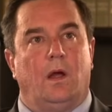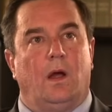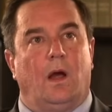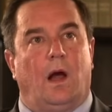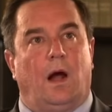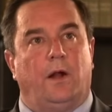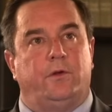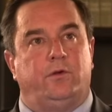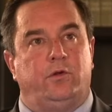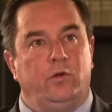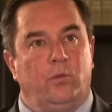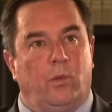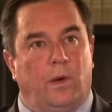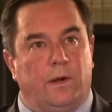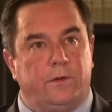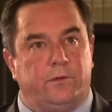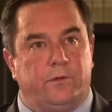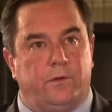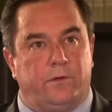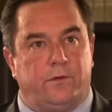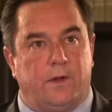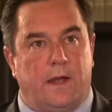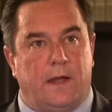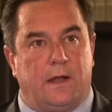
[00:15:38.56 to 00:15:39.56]
I do want
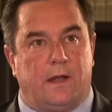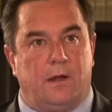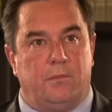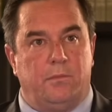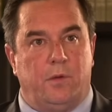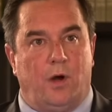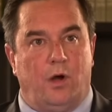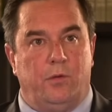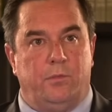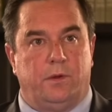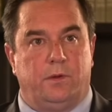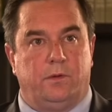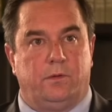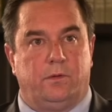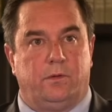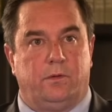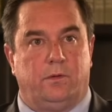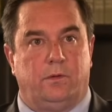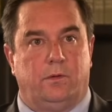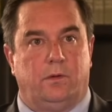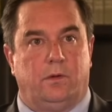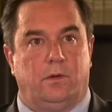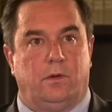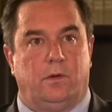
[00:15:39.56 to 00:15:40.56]
to take a moment
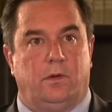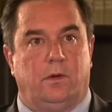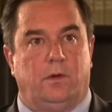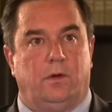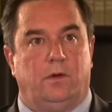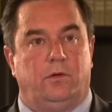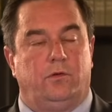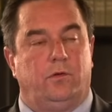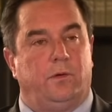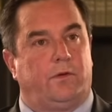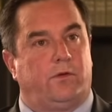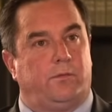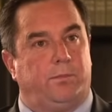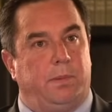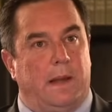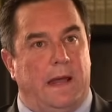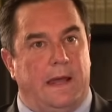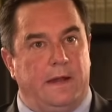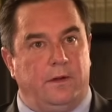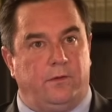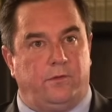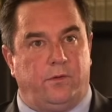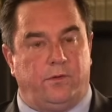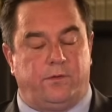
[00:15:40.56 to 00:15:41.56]
to
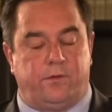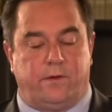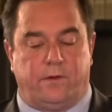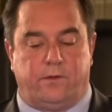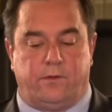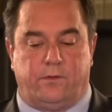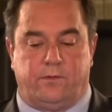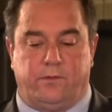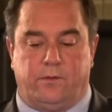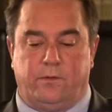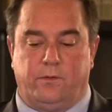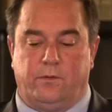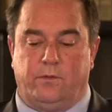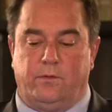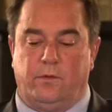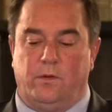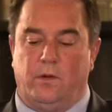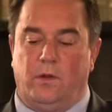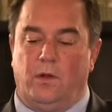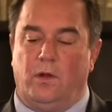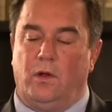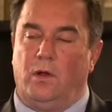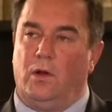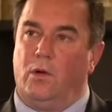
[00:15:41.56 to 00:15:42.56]
explain to citizens
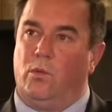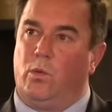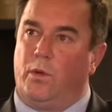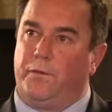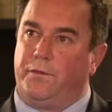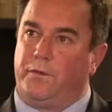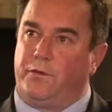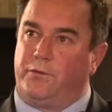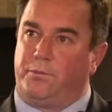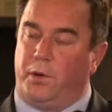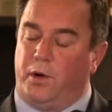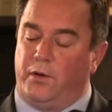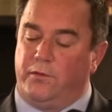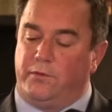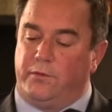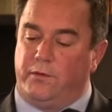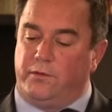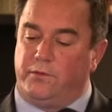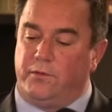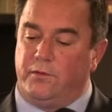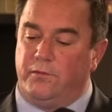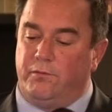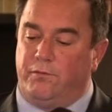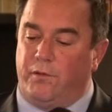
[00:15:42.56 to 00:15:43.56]
what this
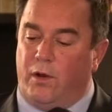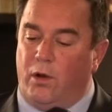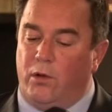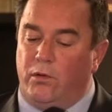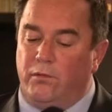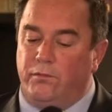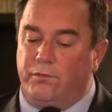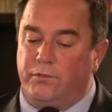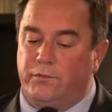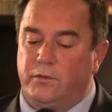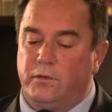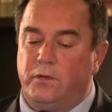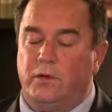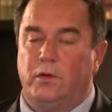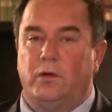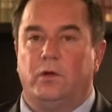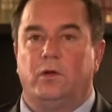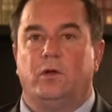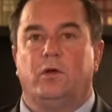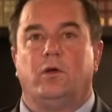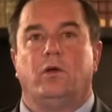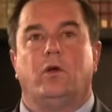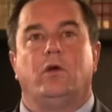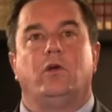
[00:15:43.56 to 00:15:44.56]
process involves,
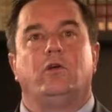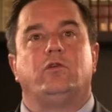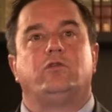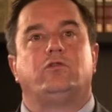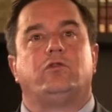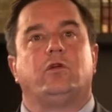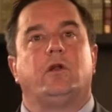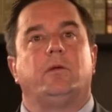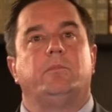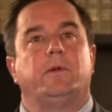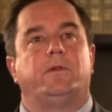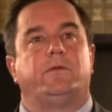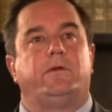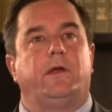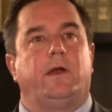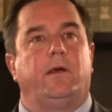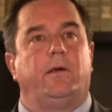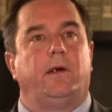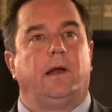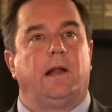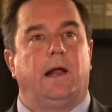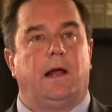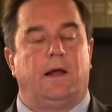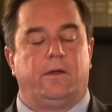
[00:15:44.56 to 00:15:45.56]
should it
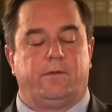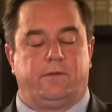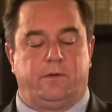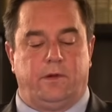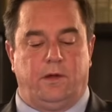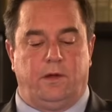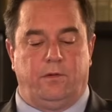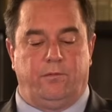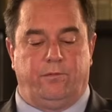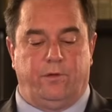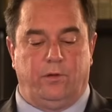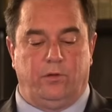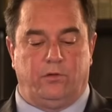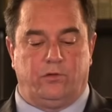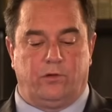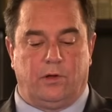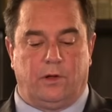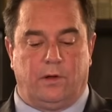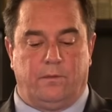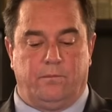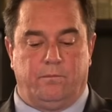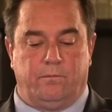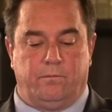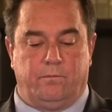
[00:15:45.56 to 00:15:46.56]
materialize in
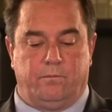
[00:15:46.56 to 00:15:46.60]
future.